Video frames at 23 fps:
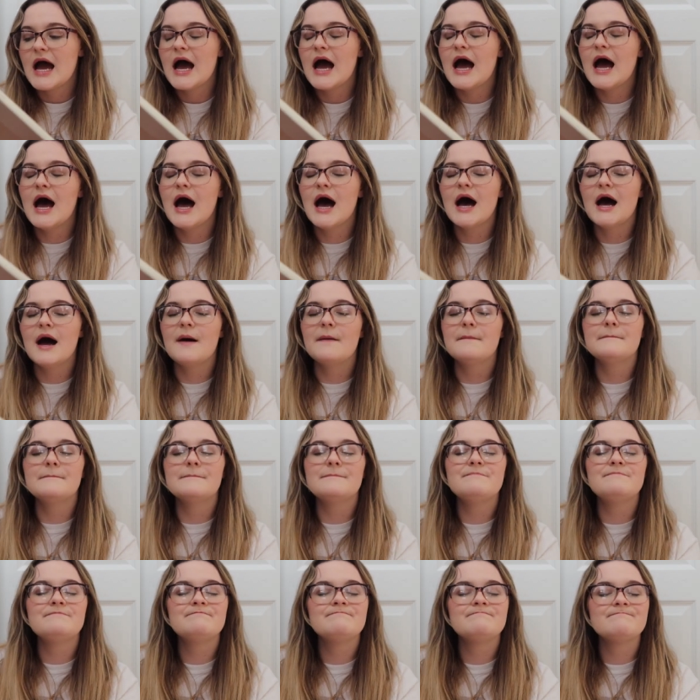
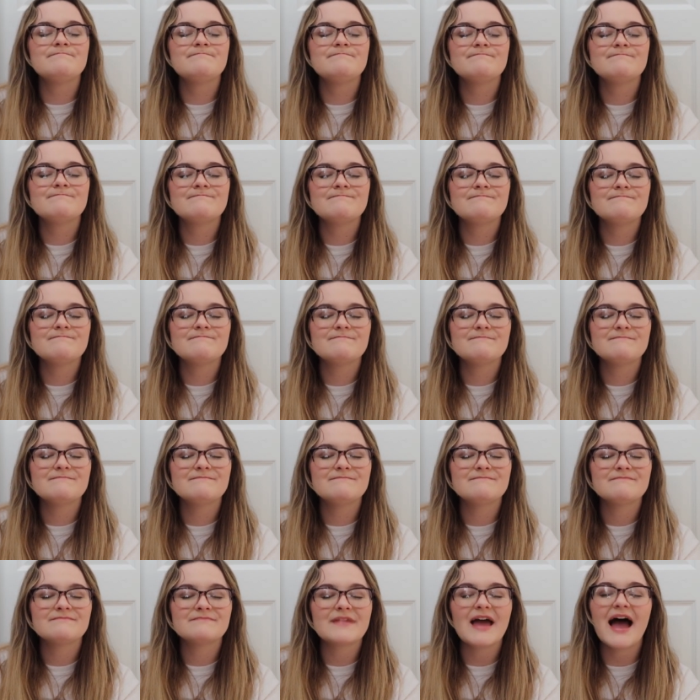Um,
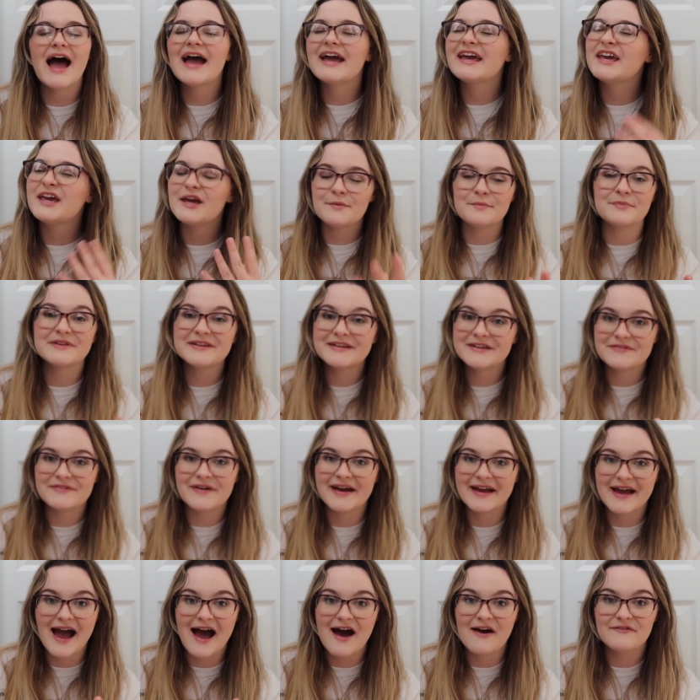I can't believe I
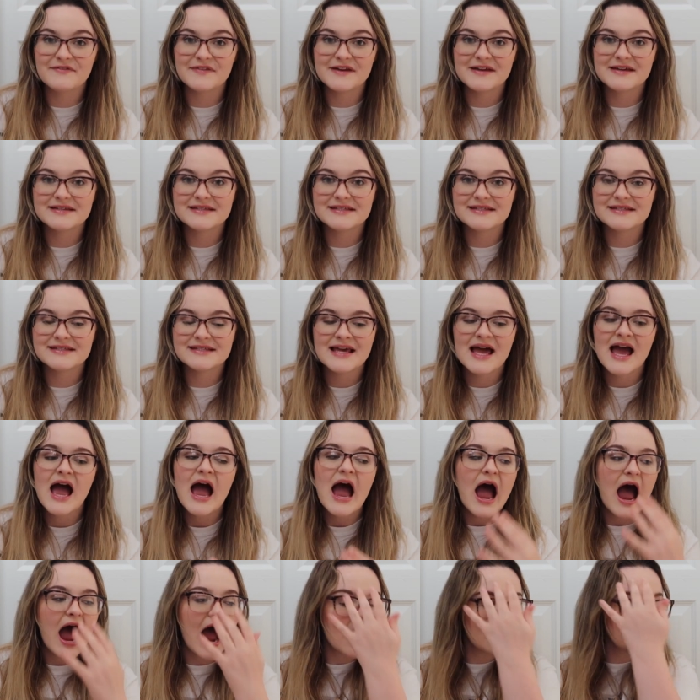have this.
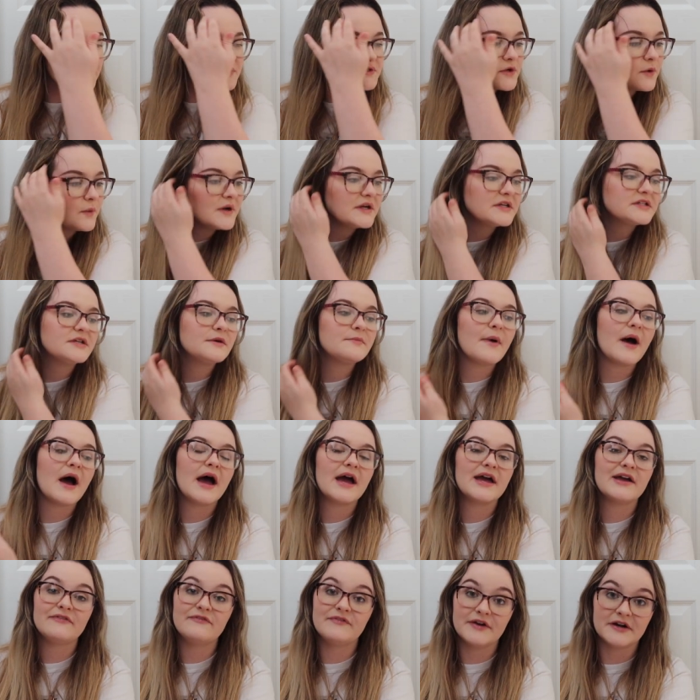I was going to
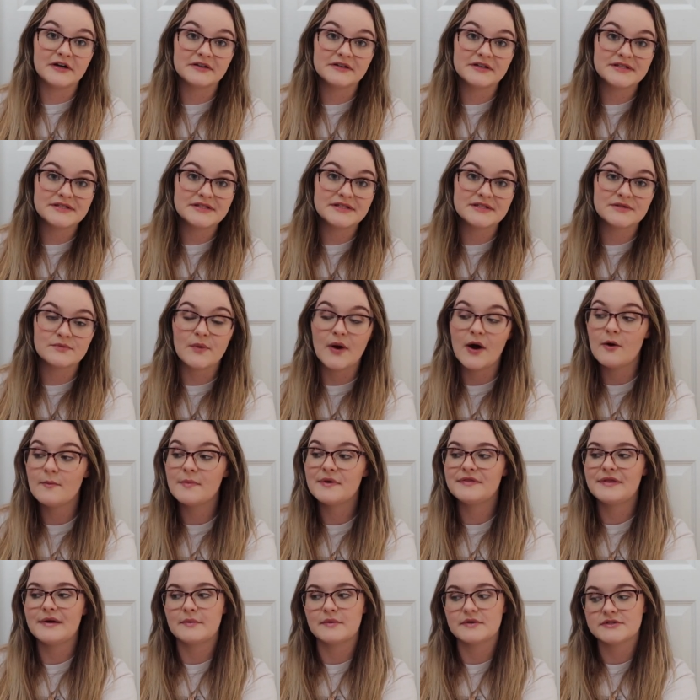buy Fearless as well,
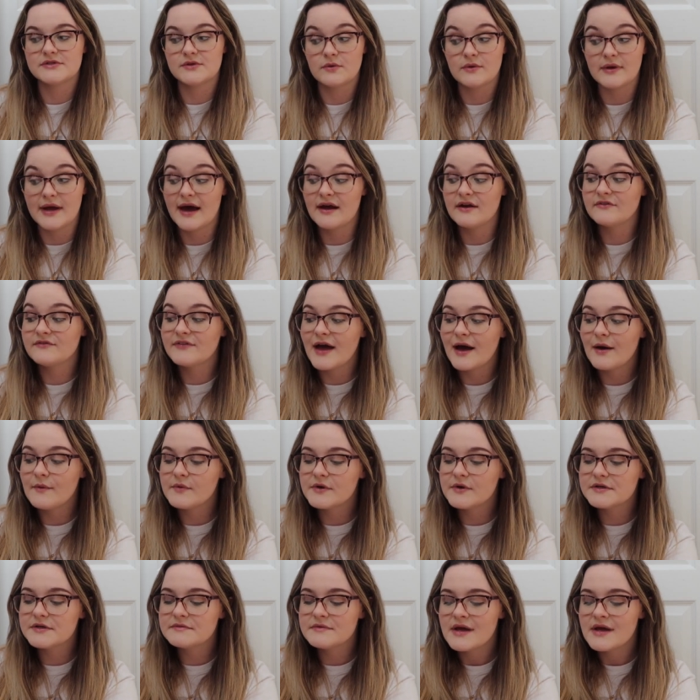but they were sold out of that
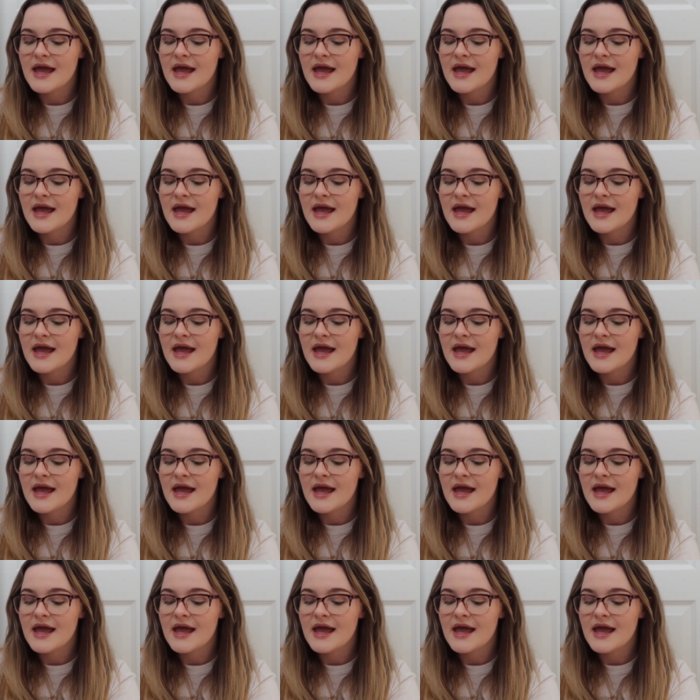one.